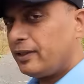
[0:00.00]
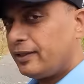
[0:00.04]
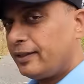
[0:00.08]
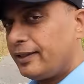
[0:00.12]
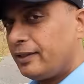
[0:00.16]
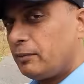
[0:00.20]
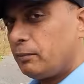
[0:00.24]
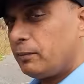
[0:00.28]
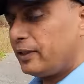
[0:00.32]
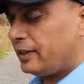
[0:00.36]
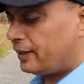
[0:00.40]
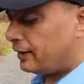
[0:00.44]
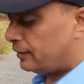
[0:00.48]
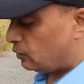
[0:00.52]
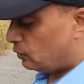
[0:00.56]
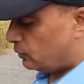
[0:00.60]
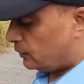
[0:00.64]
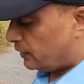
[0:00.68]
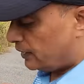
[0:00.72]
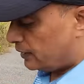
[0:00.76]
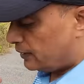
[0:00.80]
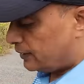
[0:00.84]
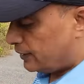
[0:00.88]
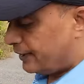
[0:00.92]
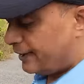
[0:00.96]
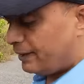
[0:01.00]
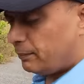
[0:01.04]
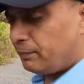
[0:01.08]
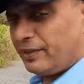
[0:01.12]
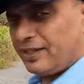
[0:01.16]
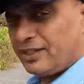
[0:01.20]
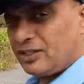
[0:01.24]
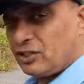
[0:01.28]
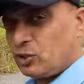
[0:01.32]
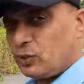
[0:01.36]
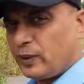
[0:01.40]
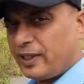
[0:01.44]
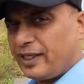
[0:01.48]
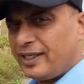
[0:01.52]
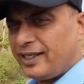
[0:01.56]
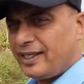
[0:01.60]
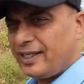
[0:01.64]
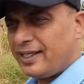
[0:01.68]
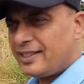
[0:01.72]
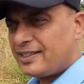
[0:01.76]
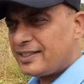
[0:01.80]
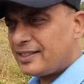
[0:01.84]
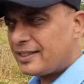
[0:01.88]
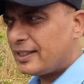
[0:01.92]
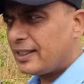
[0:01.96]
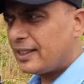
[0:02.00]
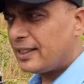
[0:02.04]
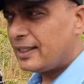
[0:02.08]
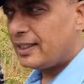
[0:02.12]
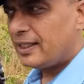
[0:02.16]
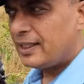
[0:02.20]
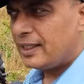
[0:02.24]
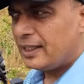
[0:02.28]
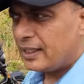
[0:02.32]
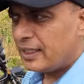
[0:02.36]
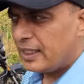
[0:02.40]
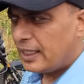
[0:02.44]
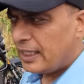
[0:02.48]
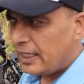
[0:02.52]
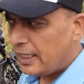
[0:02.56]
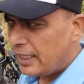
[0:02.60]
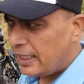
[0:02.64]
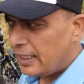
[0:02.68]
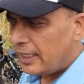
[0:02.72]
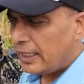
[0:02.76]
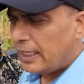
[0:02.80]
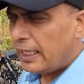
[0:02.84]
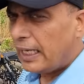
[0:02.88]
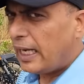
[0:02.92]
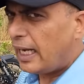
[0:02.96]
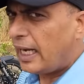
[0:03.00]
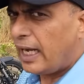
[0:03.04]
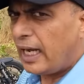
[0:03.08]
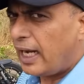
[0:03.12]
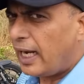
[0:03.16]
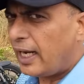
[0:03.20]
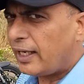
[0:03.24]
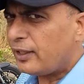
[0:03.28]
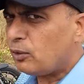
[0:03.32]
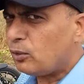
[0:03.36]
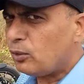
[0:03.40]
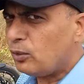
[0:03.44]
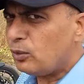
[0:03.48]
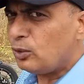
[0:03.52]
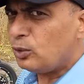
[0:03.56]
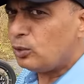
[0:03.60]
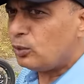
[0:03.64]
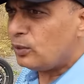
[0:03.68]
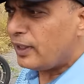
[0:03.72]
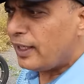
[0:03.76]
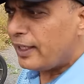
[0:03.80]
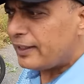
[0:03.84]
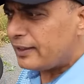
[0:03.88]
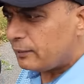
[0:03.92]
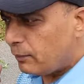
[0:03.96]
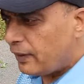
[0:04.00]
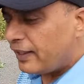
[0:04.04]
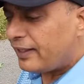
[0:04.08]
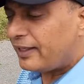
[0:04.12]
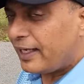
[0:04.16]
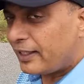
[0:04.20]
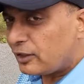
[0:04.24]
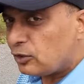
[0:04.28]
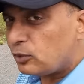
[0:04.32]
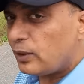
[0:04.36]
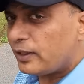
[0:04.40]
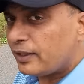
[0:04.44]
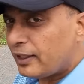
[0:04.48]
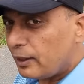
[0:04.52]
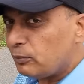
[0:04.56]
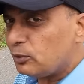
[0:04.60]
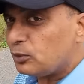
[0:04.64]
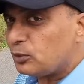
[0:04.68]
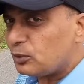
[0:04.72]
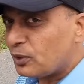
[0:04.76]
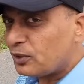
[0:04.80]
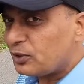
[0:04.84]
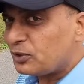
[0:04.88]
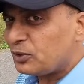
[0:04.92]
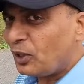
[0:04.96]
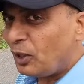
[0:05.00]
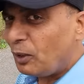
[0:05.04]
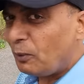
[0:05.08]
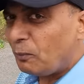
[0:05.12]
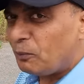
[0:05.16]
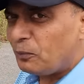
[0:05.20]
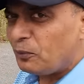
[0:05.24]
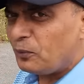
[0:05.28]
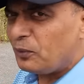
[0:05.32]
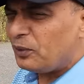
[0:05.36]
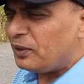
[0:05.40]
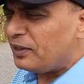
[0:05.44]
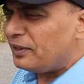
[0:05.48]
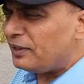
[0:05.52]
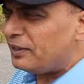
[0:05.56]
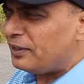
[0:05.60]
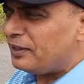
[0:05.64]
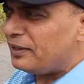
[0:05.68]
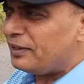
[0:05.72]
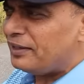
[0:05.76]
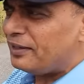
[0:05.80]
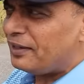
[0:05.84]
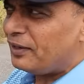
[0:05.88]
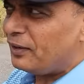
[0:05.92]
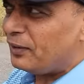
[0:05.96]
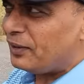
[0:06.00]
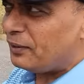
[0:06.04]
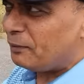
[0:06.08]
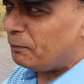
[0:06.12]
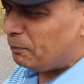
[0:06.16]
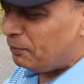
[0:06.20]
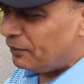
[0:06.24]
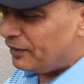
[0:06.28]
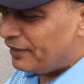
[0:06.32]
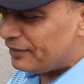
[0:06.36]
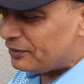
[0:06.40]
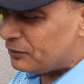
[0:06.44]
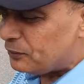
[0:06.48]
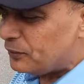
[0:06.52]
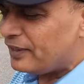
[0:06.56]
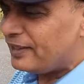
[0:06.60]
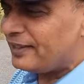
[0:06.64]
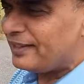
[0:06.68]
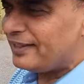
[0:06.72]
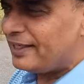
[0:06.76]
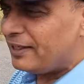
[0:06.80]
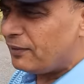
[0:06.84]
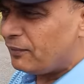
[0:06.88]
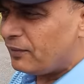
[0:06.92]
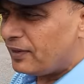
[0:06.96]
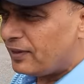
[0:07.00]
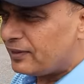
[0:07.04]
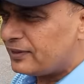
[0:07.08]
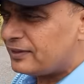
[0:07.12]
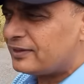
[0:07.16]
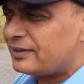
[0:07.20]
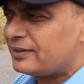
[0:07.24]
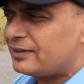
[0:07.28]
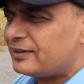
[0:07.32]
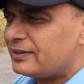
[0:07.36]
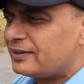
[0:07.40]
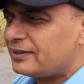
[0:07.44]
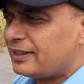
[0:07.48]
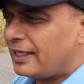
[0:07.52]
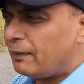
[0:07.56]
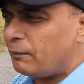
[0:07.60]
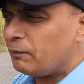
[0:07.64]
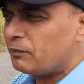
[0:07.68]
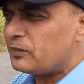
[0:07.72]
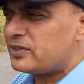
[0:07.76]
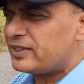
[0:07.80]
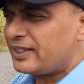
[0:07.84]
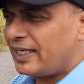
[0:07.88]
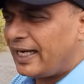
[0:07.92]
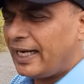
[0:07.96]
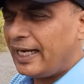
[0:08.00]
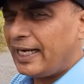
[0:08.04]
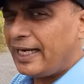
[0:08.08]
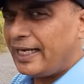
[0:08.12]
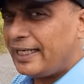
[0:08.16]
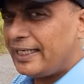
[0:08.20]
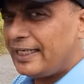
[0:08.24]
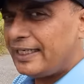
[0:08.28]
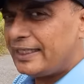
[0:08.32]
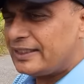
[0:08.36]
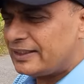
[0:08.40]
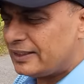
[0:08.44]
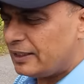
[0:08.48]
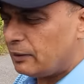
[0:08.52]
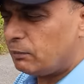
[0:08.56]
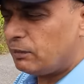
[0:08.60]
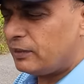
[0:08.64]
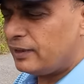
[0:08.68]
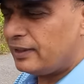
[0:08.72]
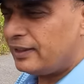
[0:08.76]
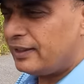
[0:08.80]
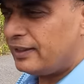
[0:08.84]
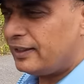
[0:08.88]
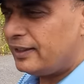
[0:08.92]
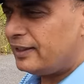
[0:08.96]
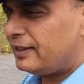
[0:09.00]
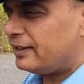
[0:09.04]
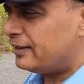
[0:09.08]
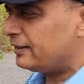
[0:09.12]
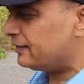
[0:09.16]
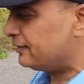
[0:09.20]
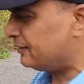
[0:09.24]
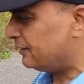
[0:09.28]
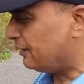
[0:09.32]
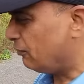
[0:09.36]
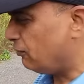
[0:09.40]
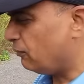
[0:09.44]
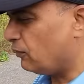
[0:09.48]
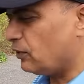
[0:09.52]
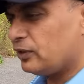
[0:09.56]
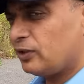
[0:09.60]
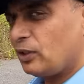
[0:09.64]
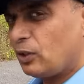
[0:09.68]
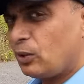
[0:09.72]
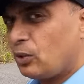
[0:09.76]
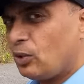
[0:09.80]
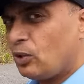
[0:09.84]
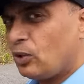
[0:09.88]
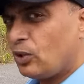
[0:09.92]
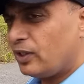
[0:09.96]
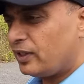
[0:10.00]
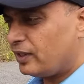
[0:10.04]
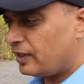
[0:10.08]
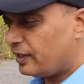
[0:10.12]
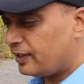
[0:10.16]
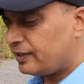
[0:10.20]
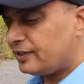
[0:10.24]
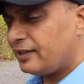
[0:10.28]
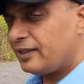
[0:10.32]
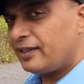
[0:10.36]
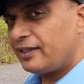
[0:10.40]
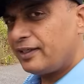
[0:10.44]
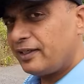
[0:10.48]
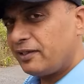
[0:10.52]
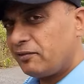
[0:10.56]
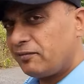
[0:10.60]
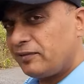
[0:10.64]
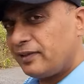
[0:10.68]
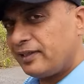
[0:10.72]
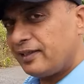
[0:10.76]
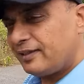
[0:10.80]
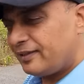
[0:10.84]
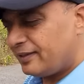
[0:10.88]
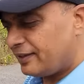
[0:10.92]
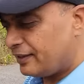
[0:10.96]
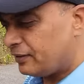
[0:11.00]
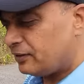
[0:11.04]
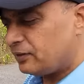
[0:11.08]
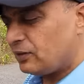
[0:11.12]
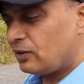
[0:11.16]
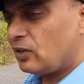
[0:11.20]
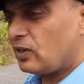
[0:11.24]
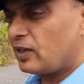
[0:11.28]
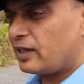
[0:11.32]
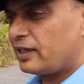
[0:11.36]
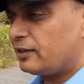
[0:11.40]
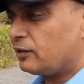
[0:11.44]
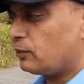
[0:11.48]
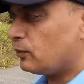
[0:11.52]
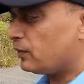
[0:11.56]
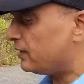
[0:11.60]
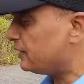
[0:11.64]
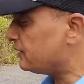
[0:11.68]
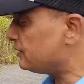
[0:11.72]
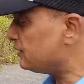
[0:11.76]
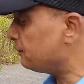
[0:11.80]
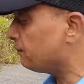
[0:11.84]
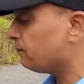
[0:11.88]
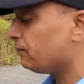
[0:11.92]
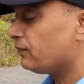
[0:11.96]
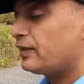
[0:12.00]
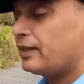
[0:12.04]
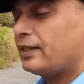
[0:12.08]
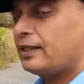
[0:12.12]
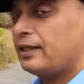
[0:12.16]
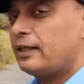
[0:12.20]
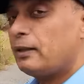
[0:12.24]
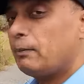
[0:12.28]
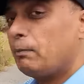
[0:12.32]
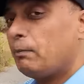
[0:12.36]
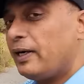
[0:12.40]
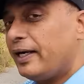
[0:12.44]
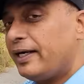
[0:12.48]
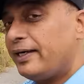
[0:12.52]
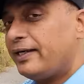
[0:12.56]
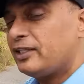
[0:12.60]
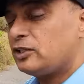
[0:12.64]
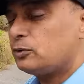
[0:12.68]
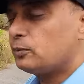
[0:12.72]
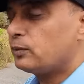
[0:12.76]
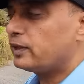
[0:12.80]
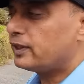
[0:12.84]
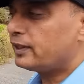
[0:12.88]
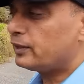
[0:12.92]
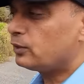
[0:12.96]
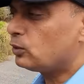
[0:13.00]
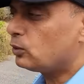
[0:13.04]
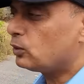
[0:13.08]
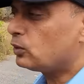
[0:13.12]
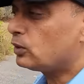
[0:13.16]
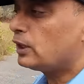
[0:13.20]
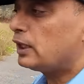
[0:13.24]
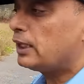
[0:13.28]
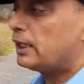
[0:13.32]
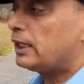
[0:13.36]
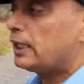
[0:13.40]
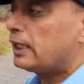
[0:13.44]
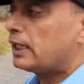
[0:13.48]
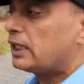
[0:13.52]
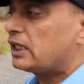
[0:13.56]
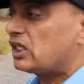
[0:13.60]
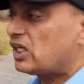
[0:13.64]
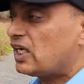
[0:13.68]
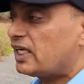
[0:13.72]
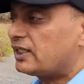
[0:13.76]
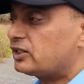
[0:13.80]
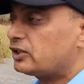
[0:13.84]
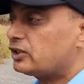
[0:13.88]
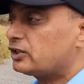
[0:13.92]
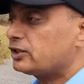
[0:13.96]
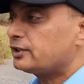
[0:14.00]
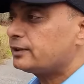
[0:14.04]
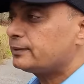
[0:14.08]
brake to get the ABS to engage. I couldn't do that. Bike actually comes to a stop. Only on a place when there was some sand and slippery stuff on the road did the rear wheel tend to lock. Otherwise, the bite is pretty good. Clutch.